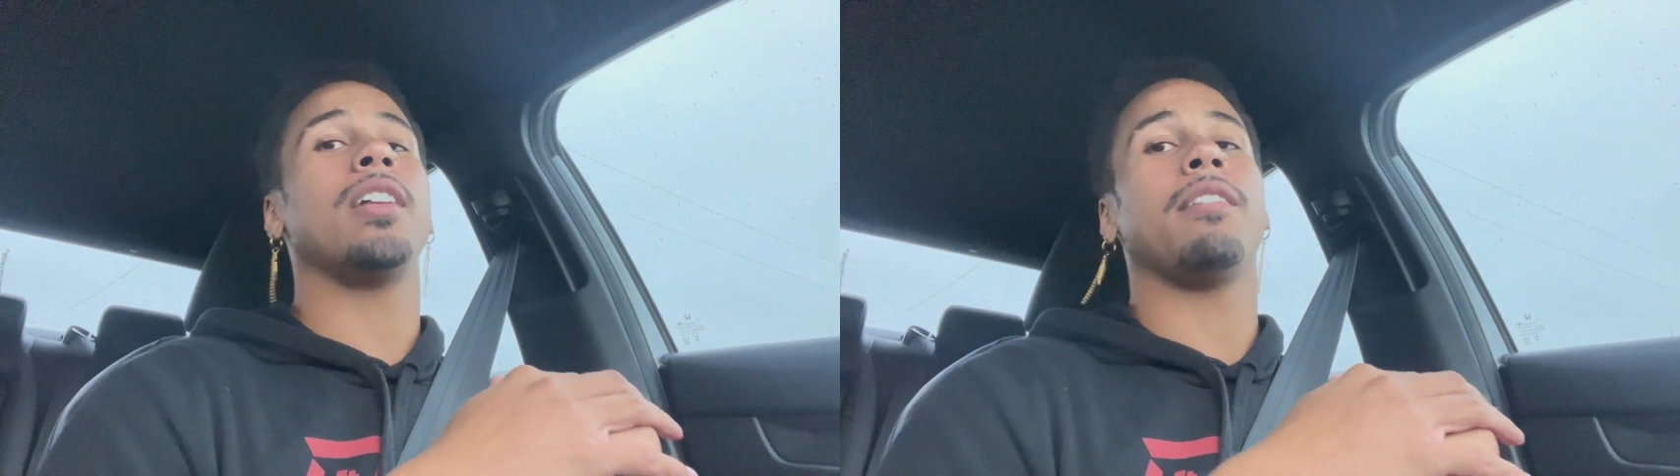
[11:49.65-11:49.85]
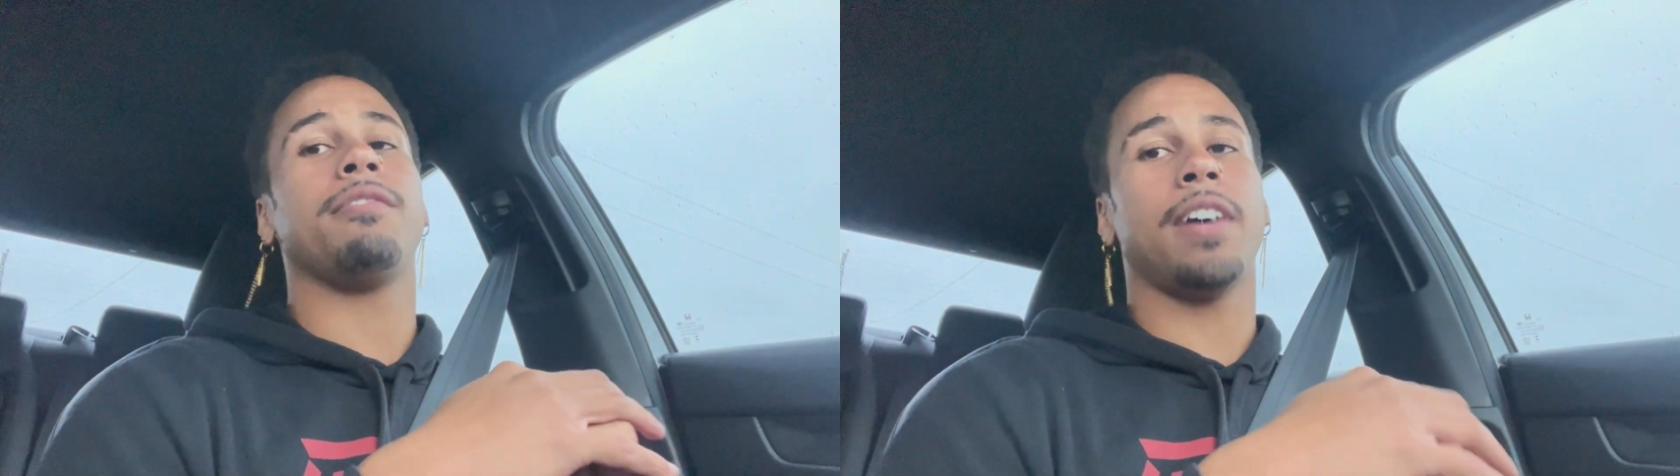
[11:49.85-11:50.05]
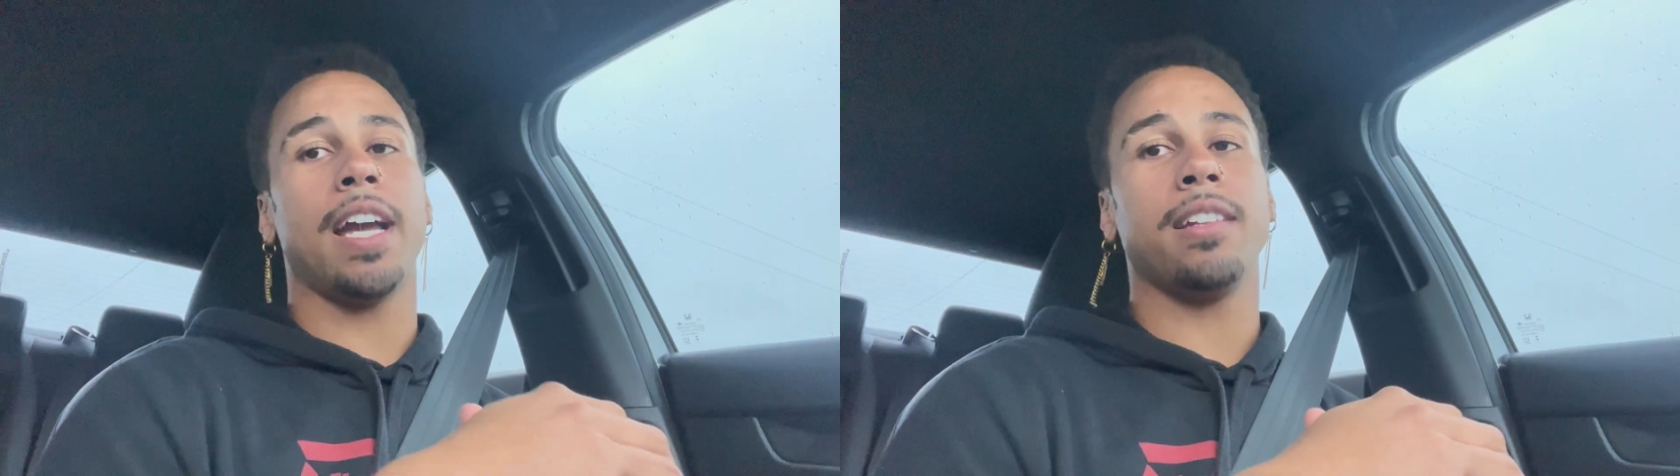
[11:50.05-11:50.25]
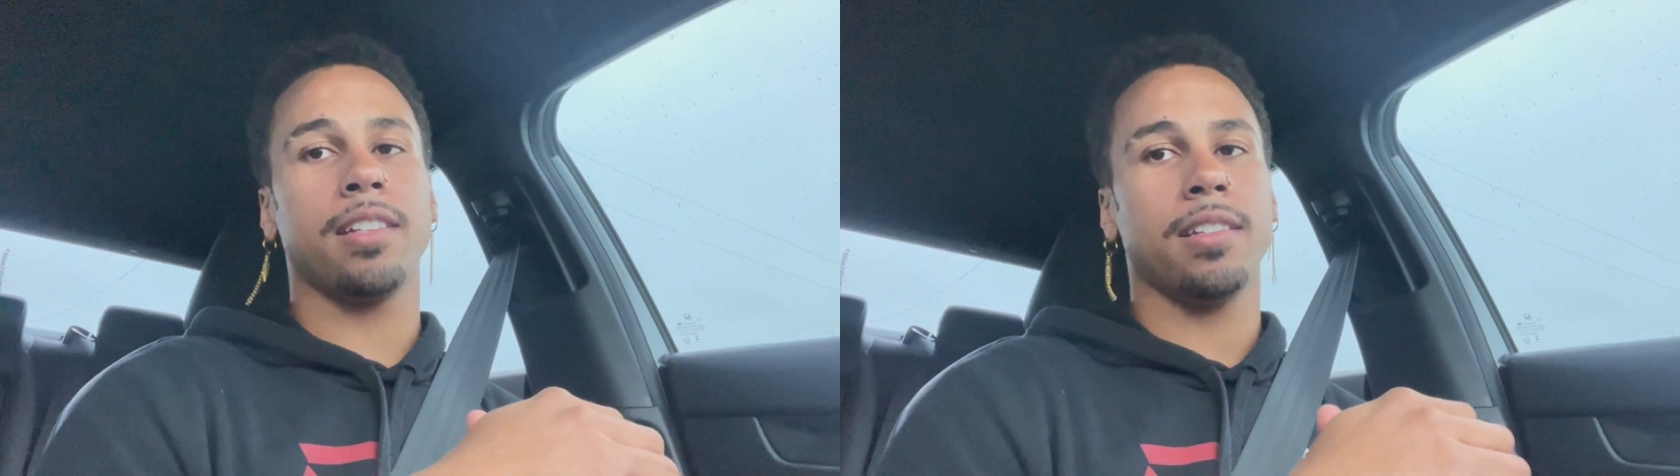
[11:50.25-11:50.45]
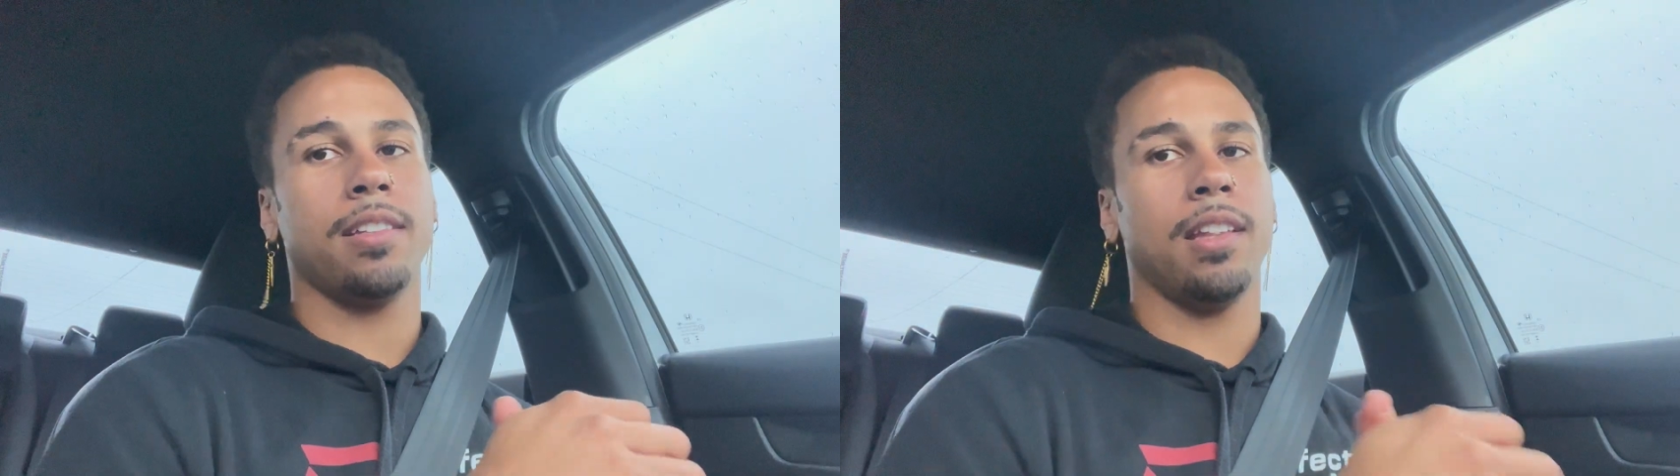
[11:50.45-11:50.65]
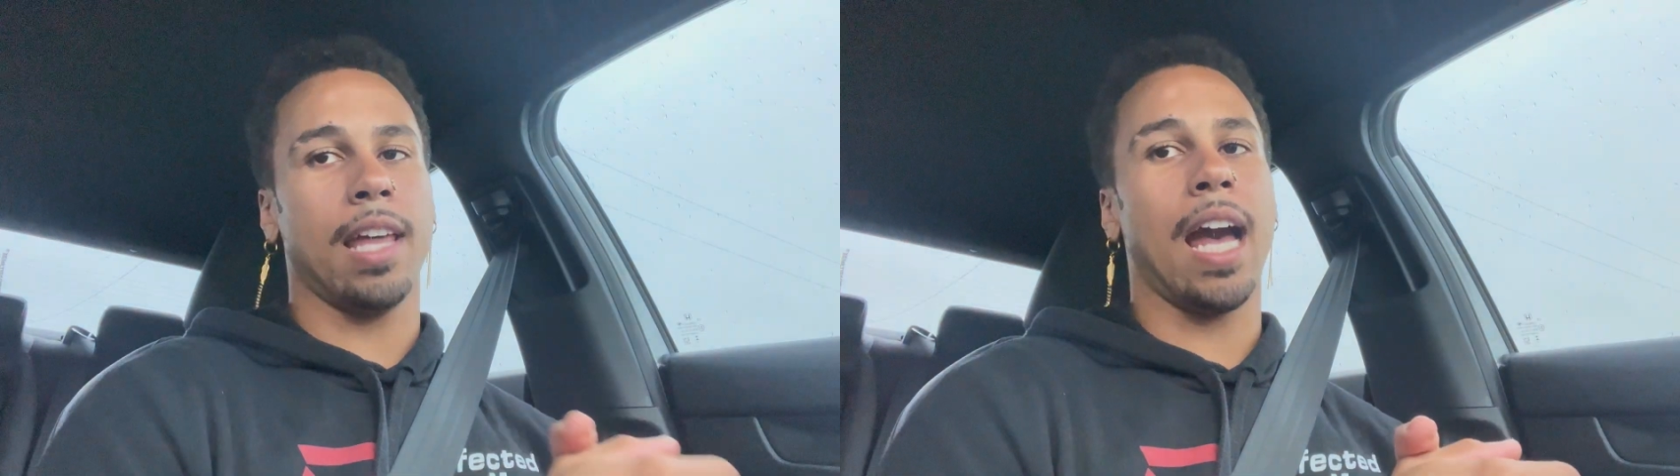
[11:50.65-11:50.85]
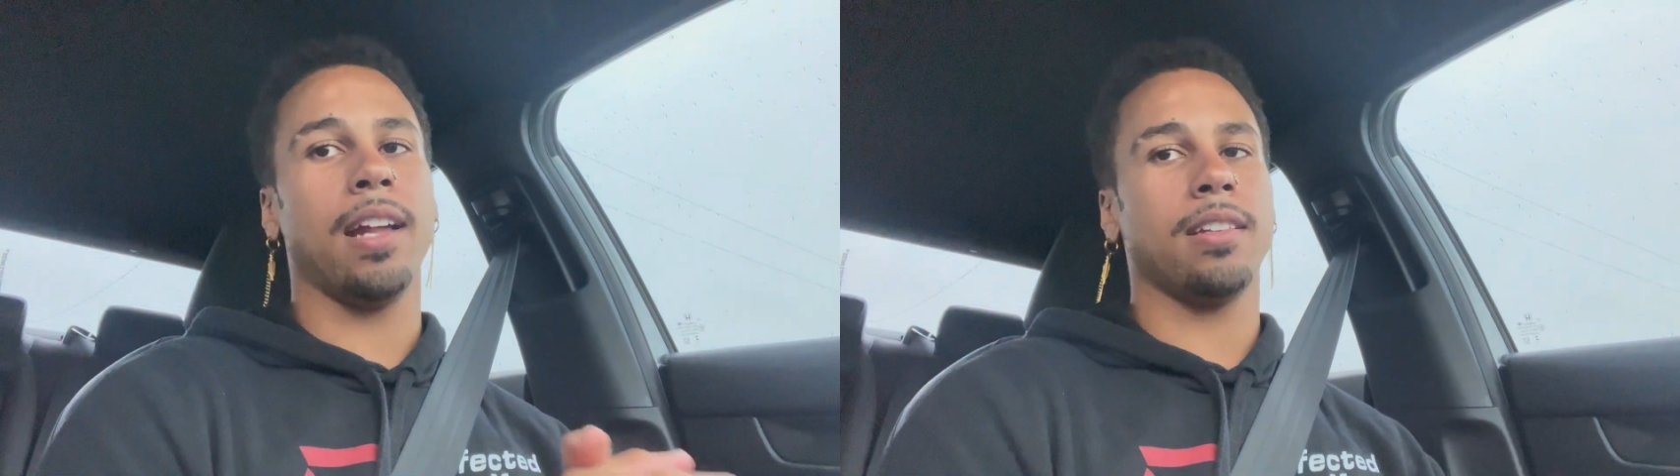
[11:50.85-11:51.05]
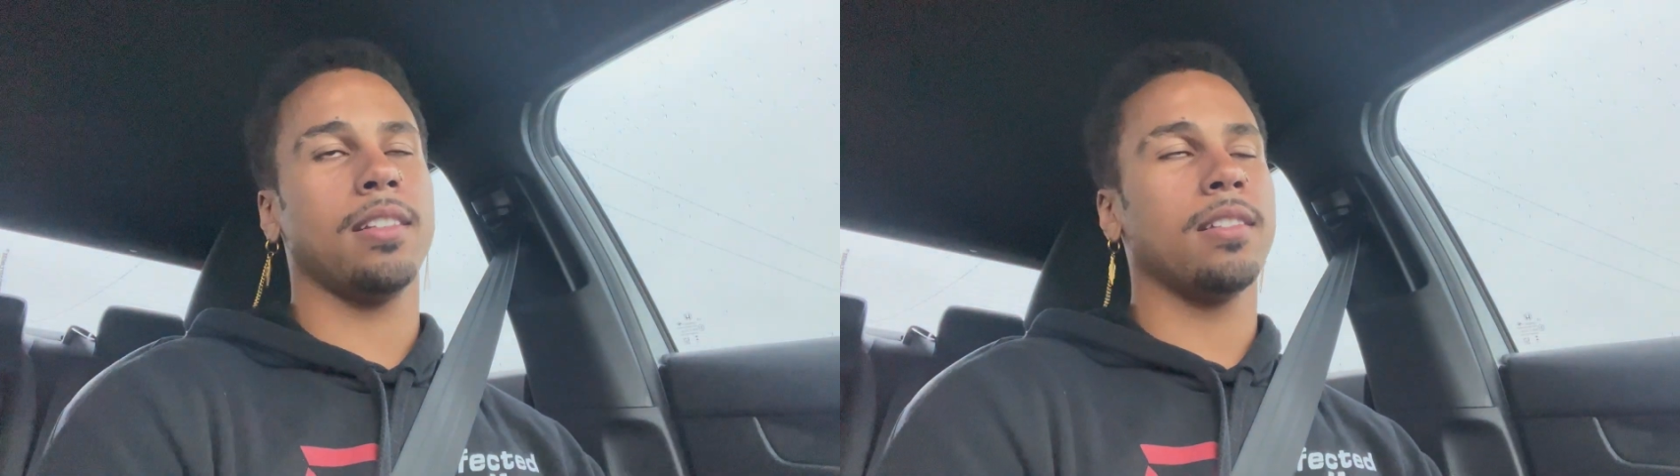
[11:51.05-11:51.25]
to fight
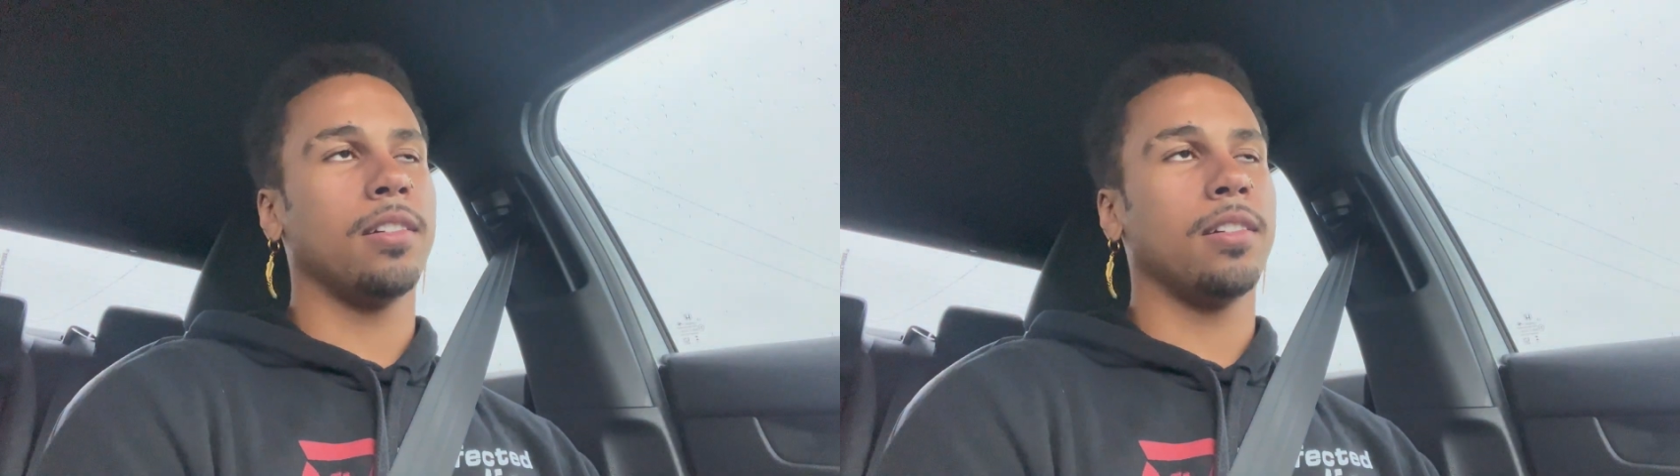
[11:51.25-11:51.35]
that.